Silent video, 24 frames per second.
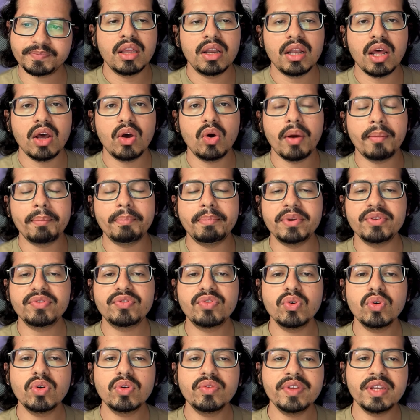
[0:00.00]
Now,
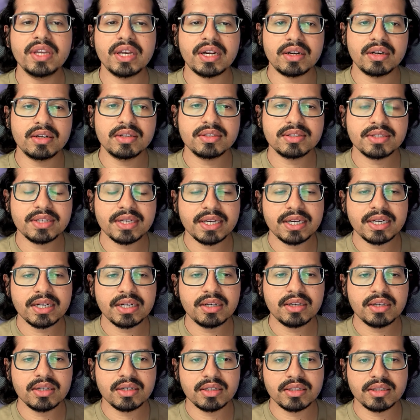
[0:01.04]
before we
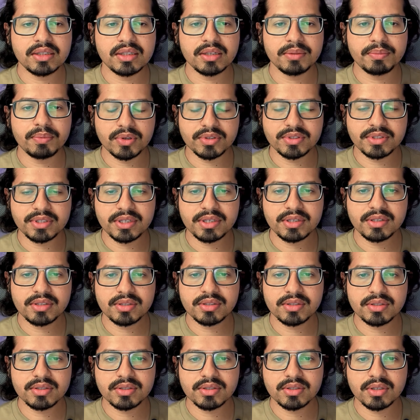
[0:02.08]
understand the
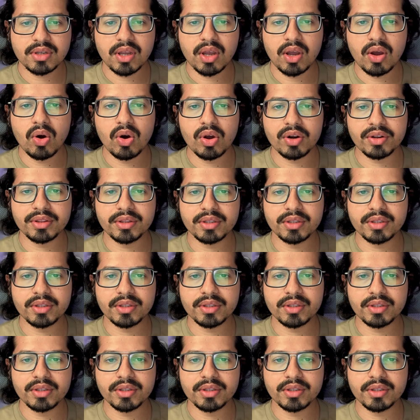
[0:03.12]
process or